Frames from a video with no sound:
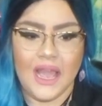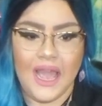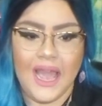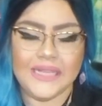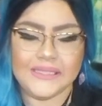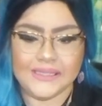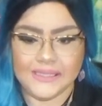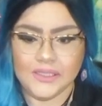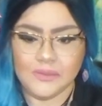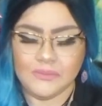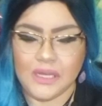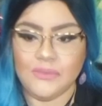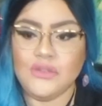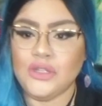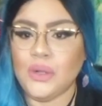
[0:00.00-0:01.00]
as a single
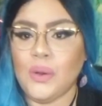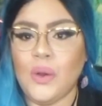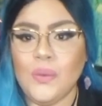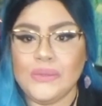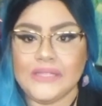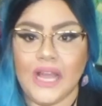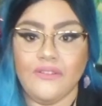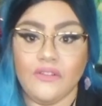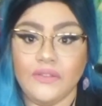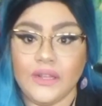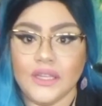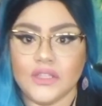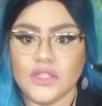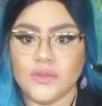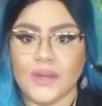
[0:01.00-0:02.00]
mom, you don't always have a
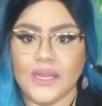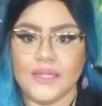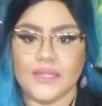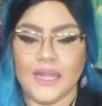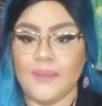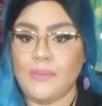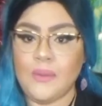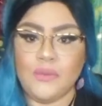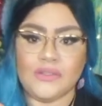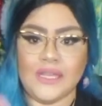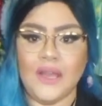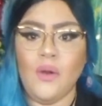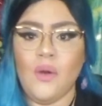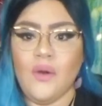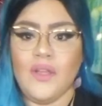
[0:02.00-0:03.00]
village, right? Like, people say,
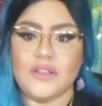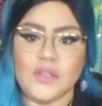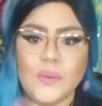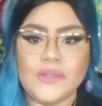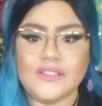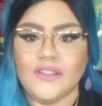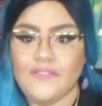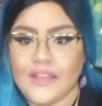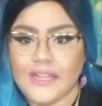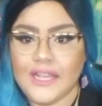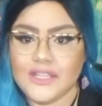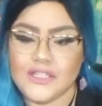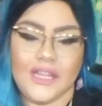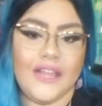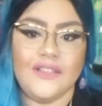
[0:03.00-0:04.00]
oh, there's always a
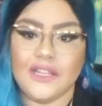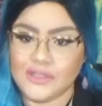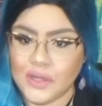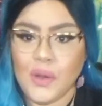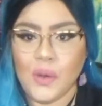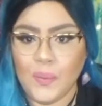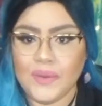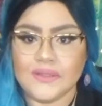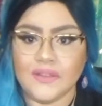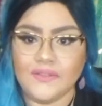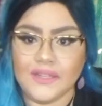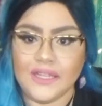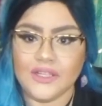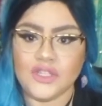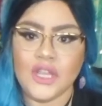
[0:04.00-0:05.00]
village. Like, there's not always a
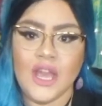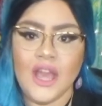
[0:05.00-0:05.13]
village.